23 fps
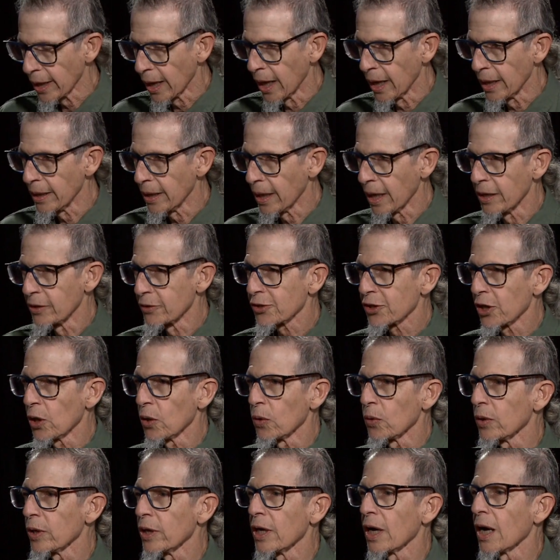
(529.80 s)
And
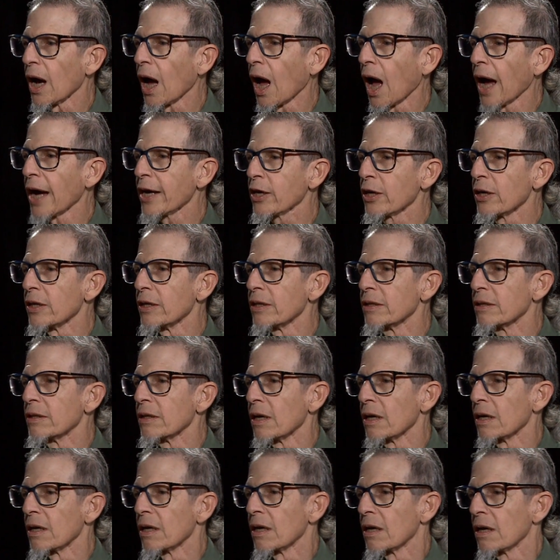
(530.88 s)
so I could
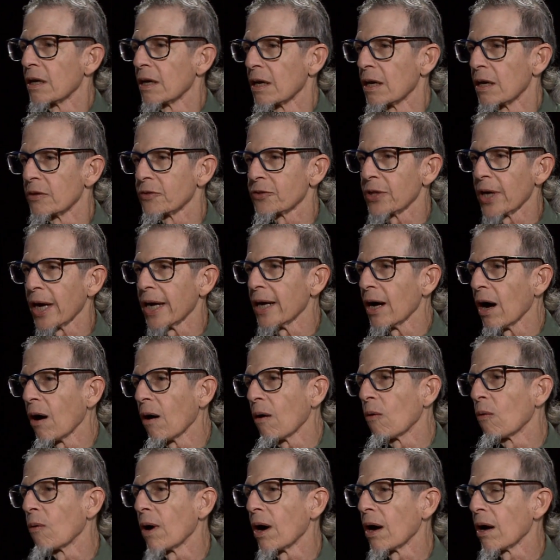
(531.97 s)
say,
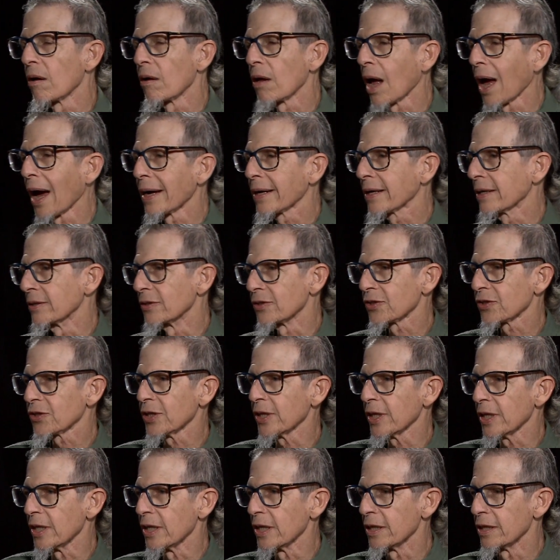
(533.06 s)
oh, well, I
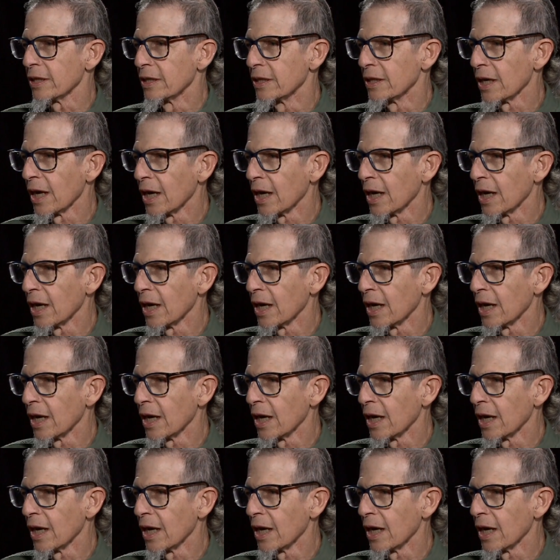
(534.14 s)
concede.